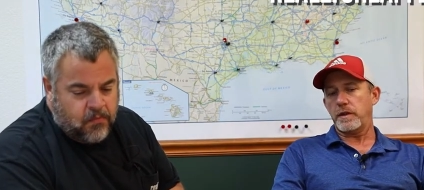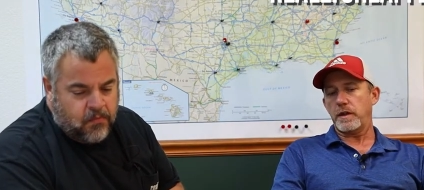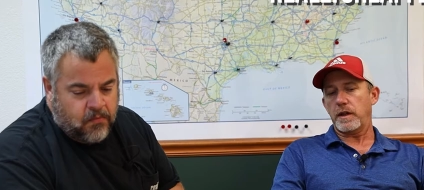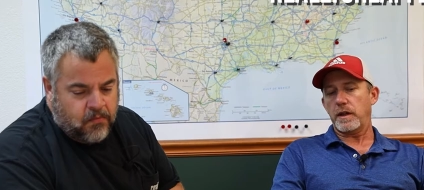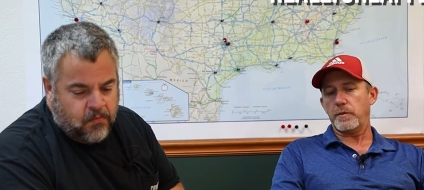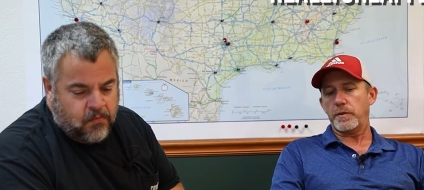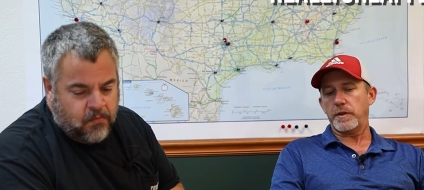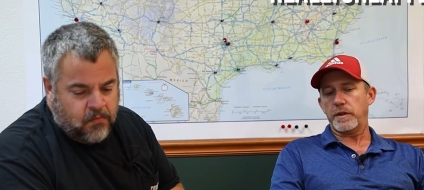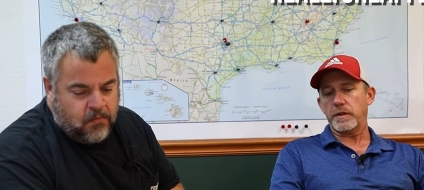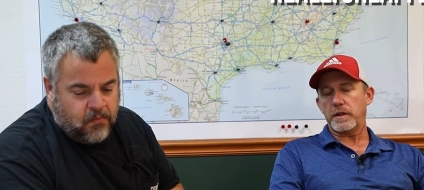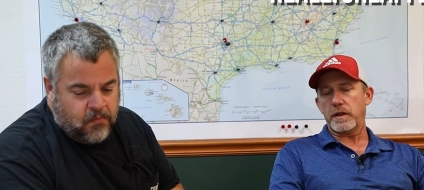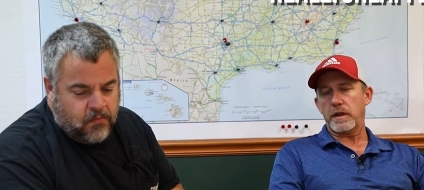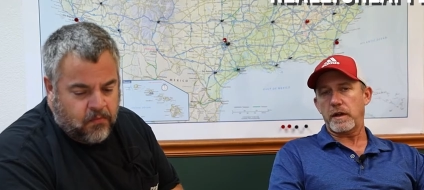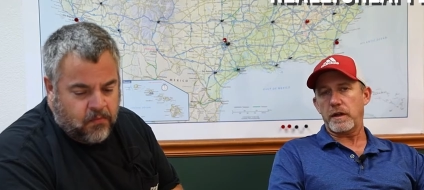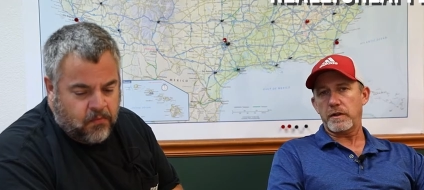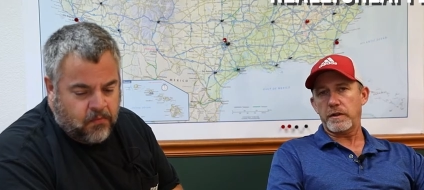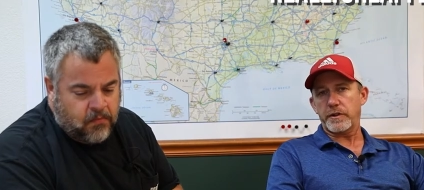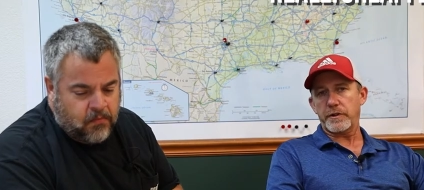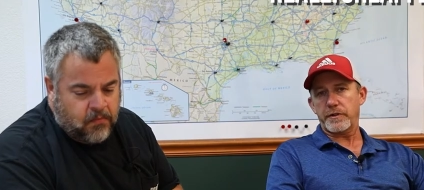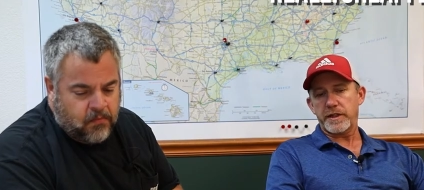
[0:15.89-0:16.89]
Speaker 1: on a
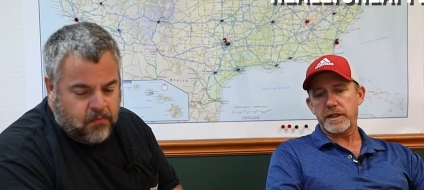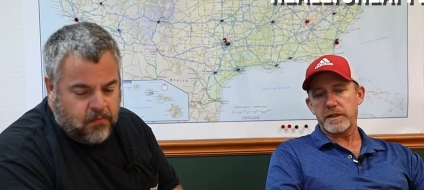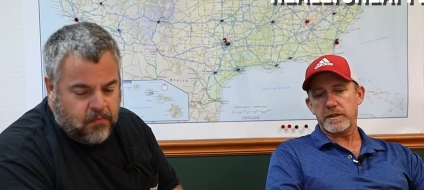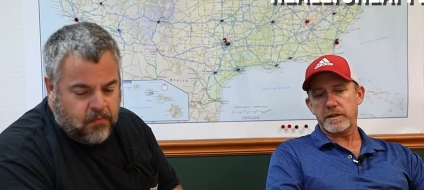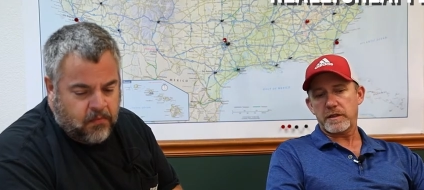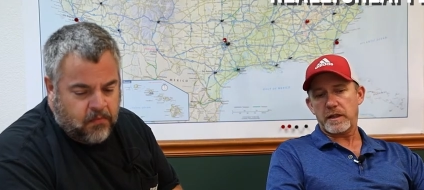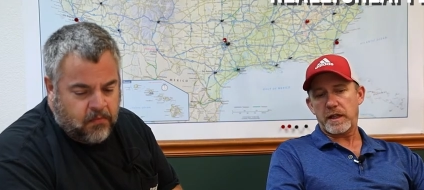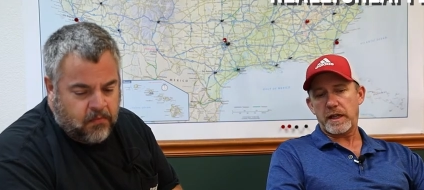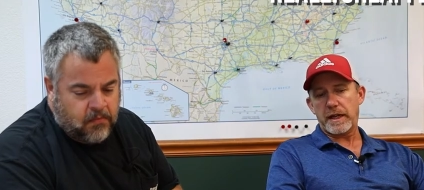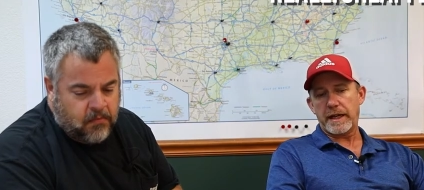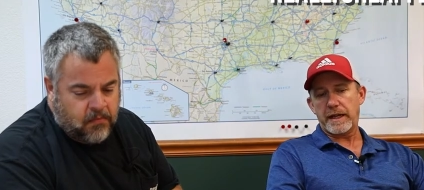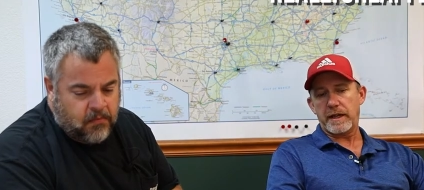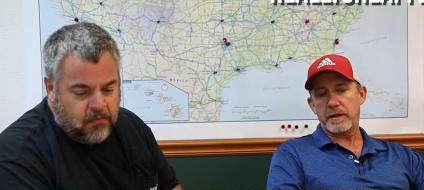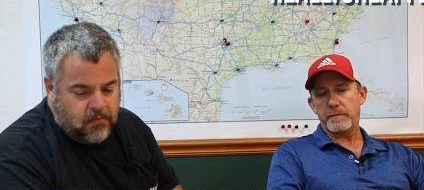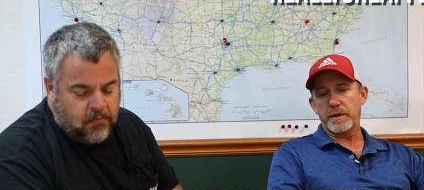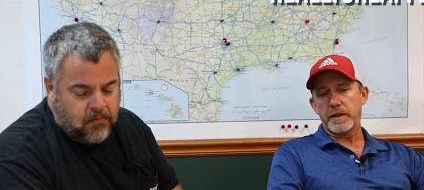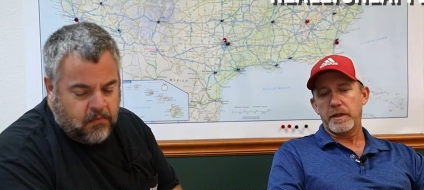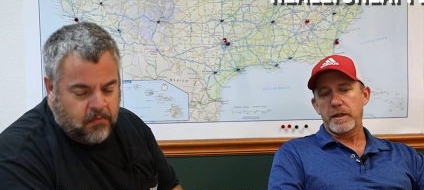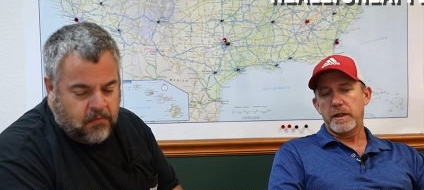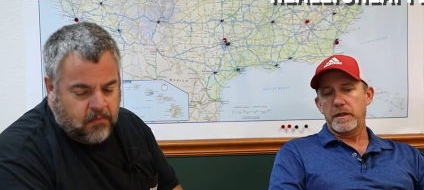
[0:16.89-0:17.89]
concrete
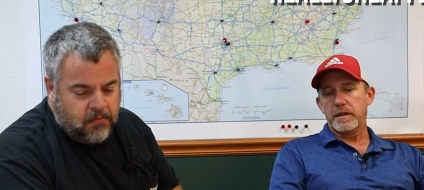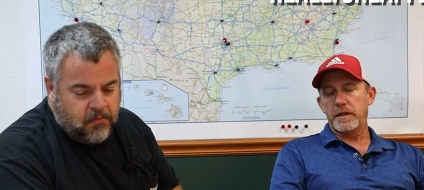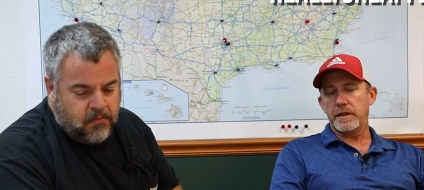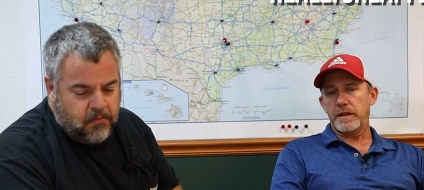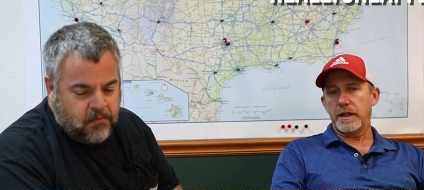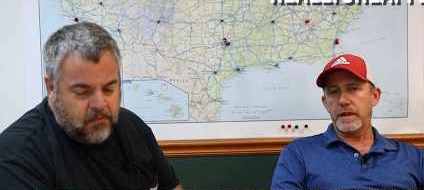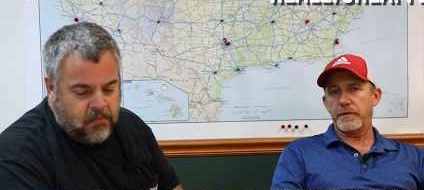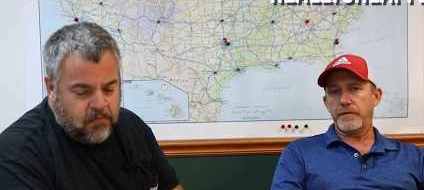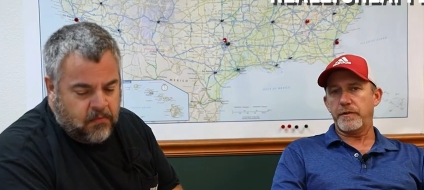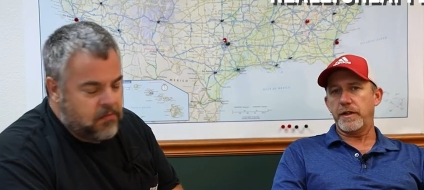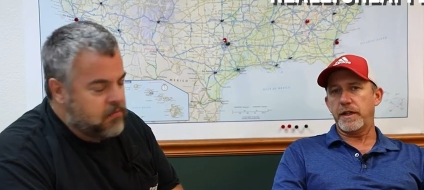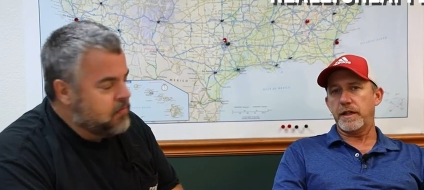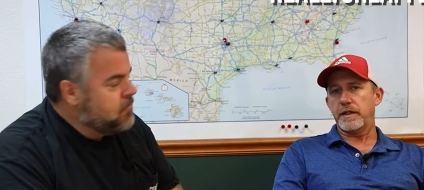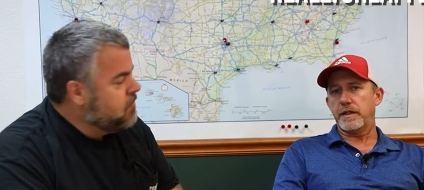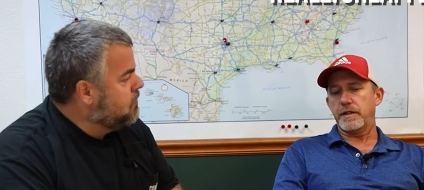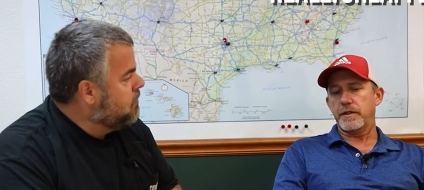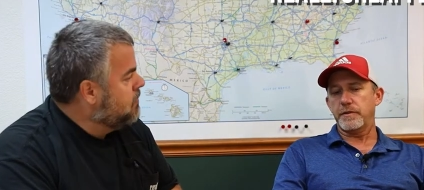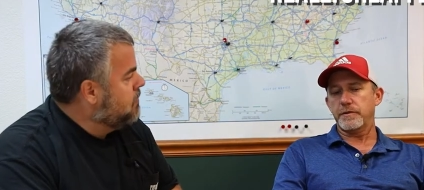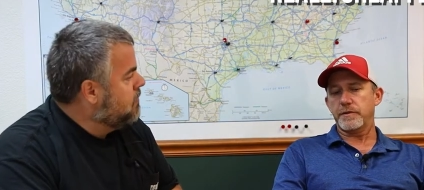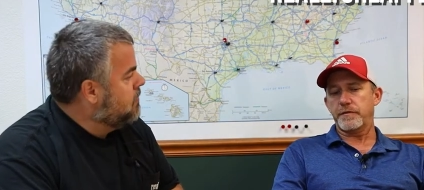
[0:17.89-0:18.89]
slab. You never
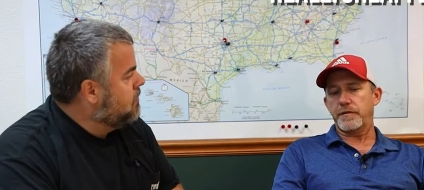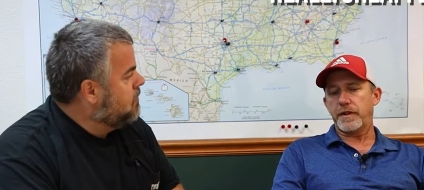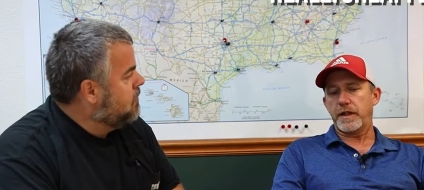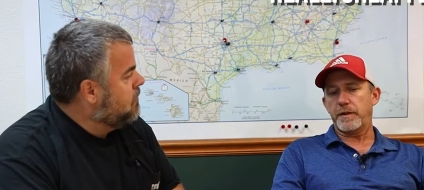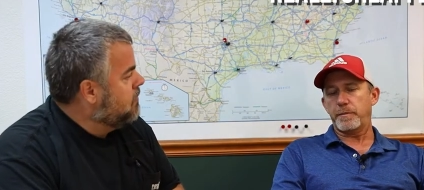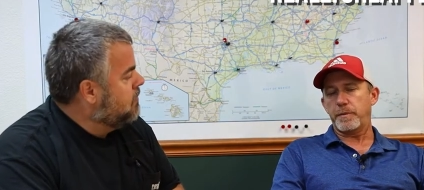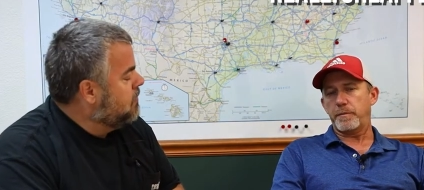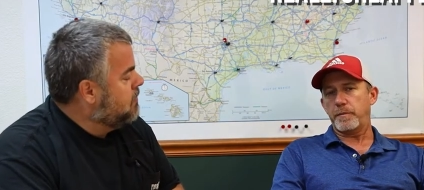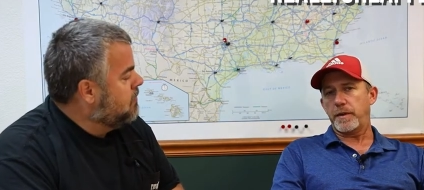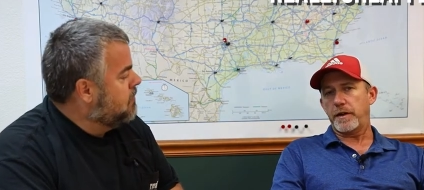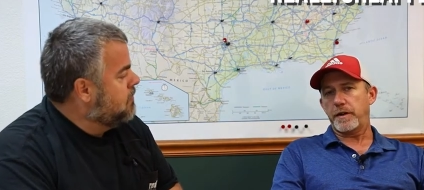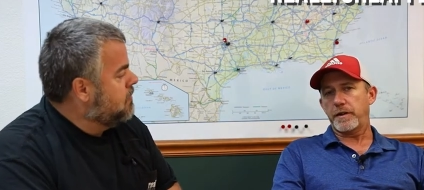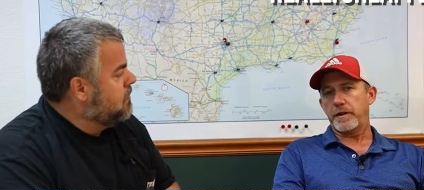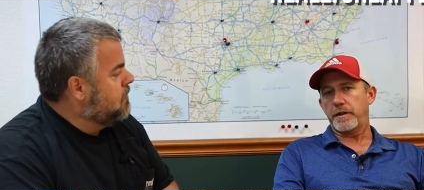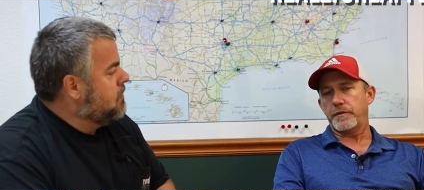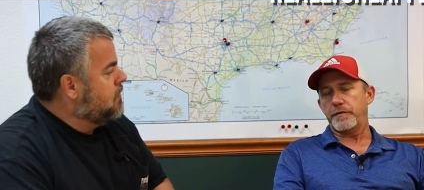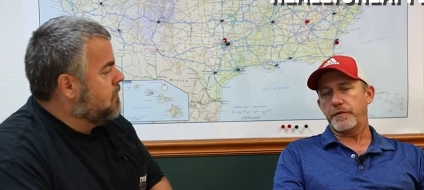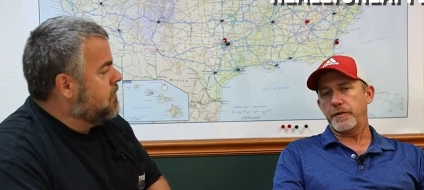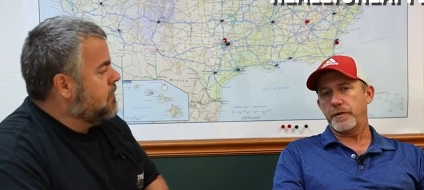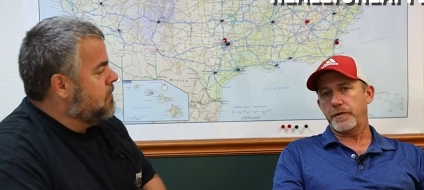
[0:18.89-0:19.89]
need to use a vapor
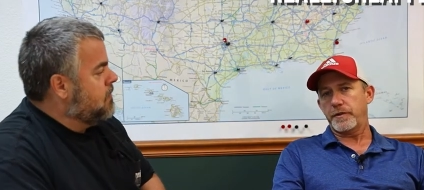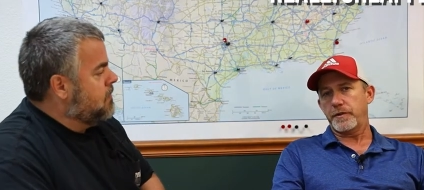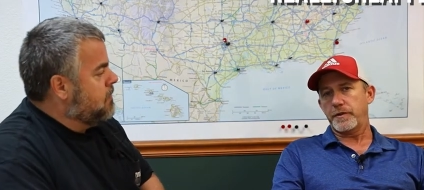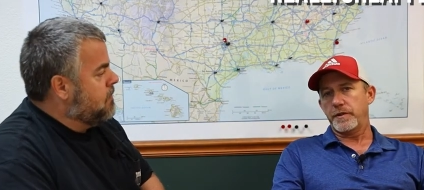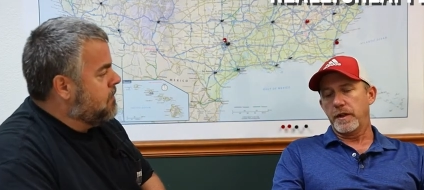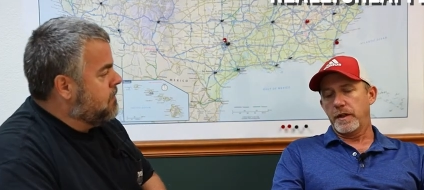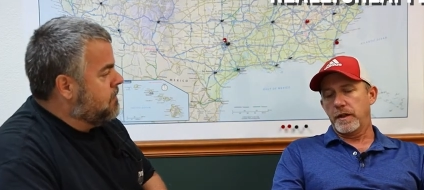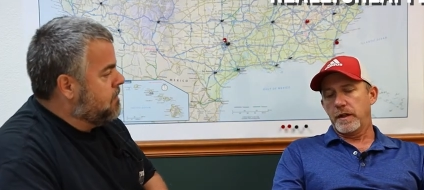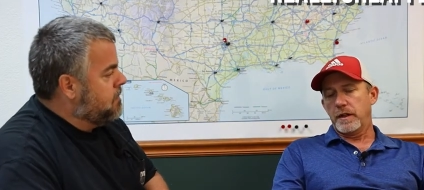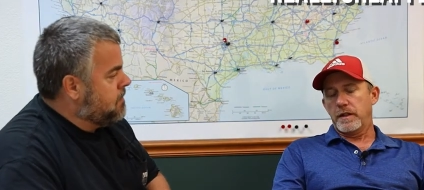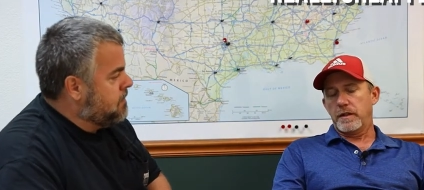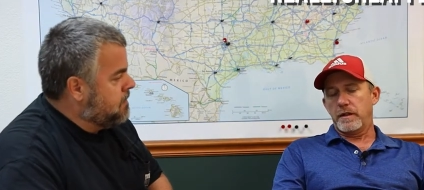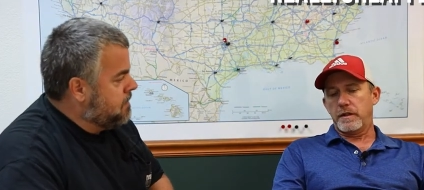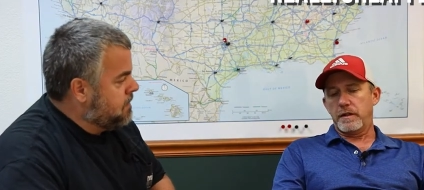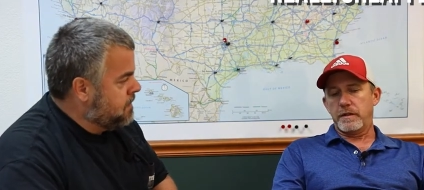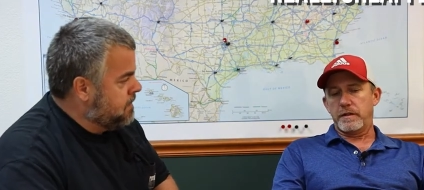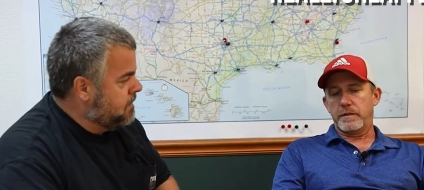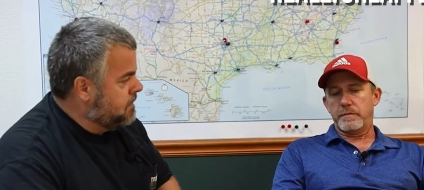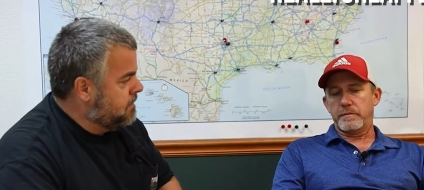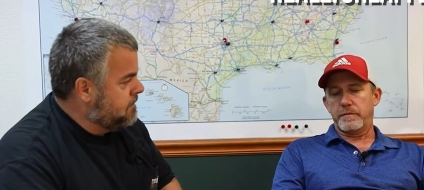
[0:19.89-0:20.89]
barrier if you're
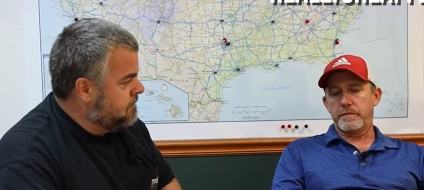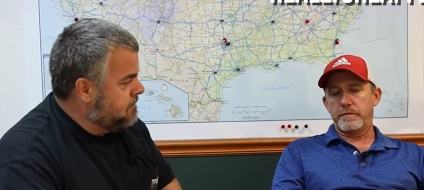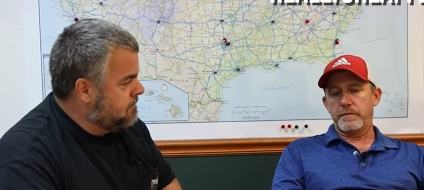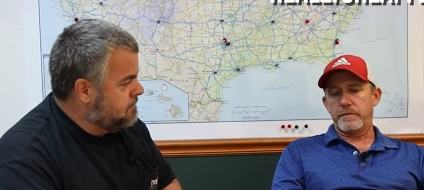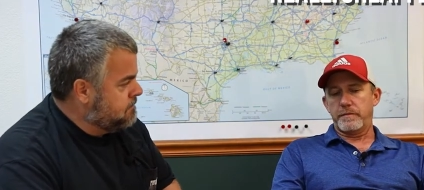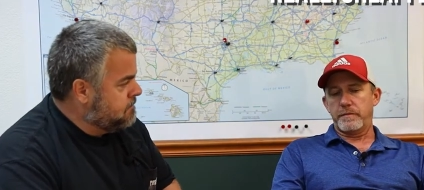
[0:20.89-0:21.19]
um,